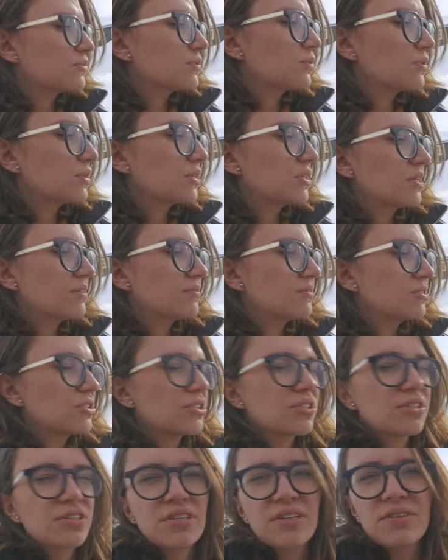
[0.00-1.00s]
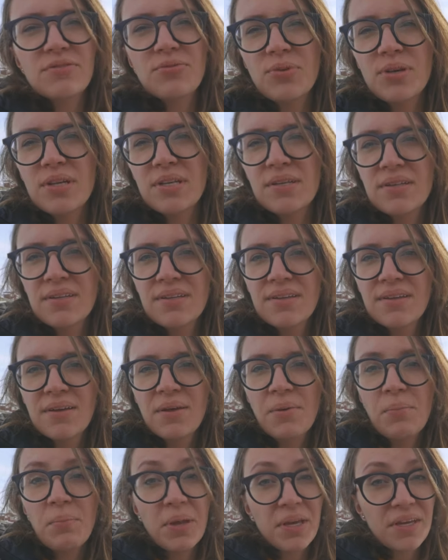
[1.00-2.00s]
we weren't even sure if we'd
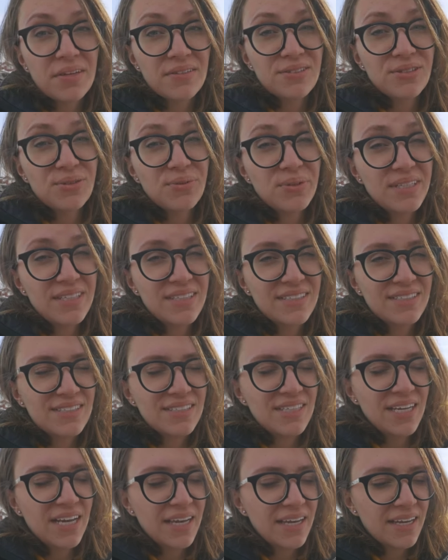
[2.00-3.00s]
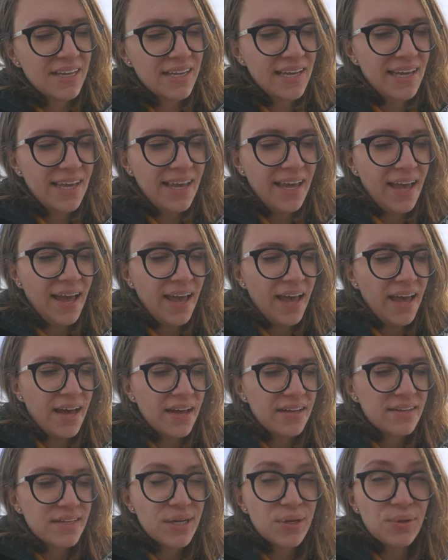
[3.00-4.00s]
make it to Greenland today.
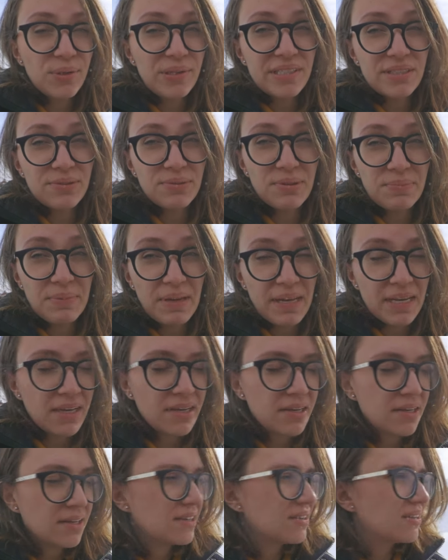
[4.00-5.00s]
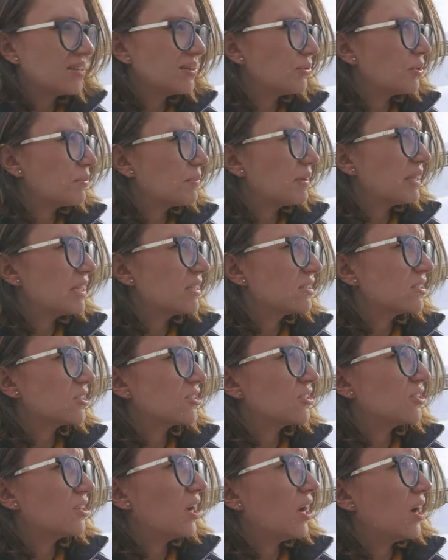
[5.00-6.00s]
And not only did we make it, we made it
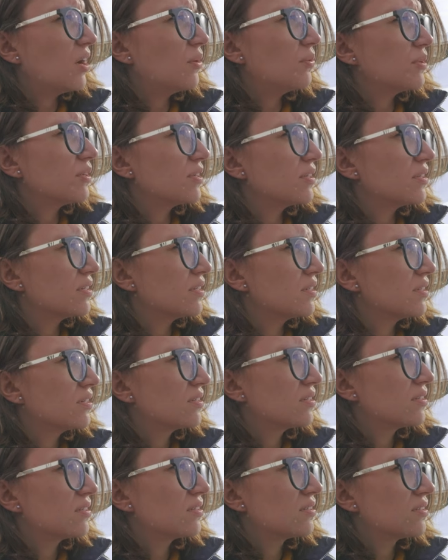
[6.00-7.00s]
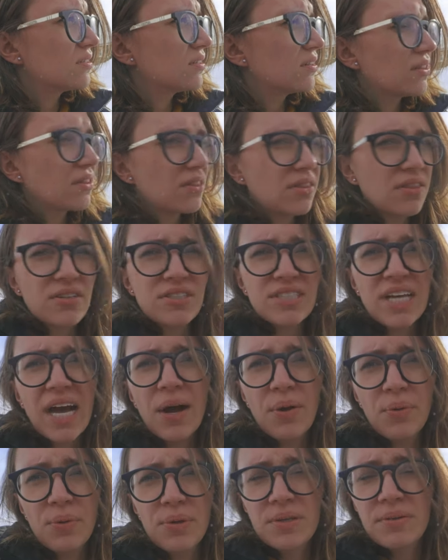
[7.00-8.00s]
to our the
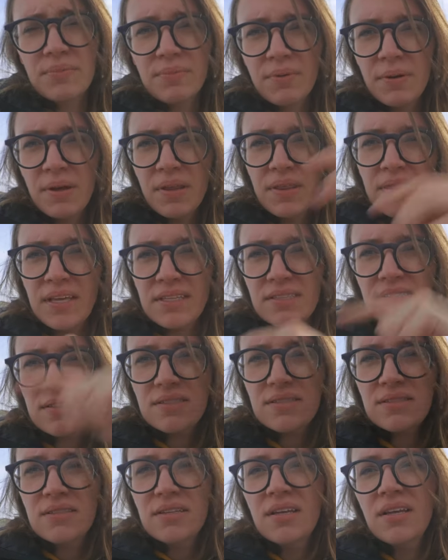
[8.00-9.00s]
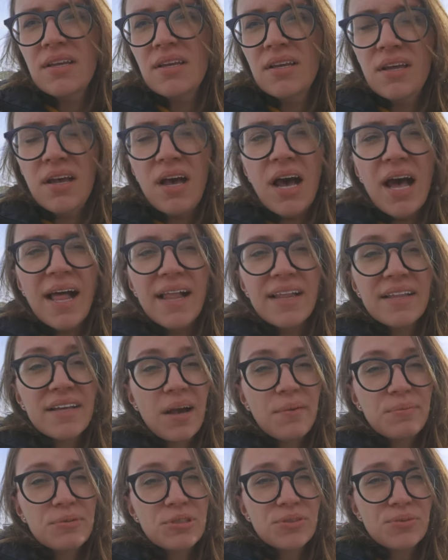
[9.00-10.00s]
town that's a
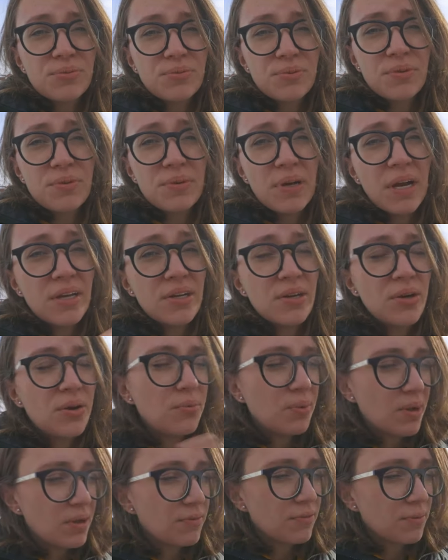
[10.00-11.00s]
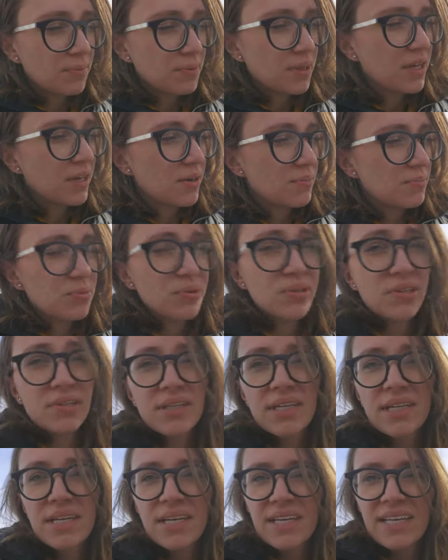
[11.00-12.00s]
helicopter ride away from the airport.
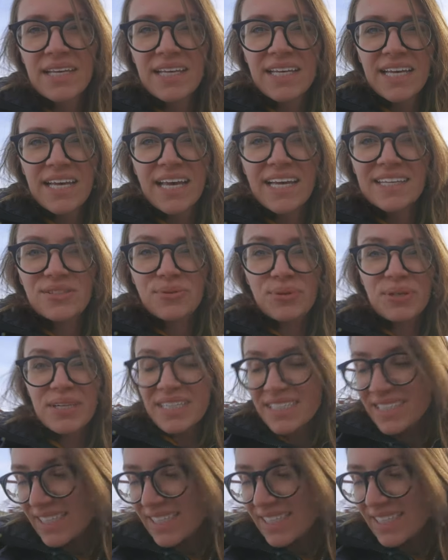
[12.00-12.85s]
So we're gonna